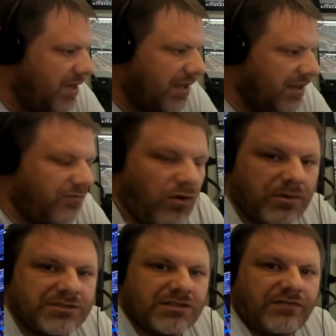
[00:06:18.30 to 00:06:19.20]
I look
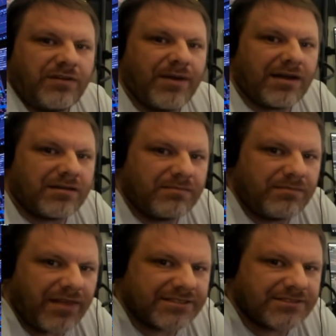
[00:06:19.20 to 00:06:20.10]
forward to your feedback.
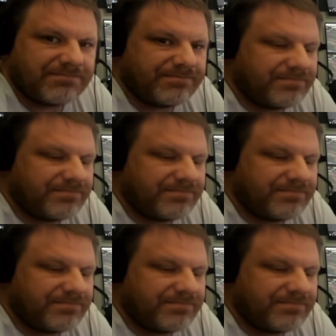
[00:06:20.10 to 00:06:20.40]
Thanks.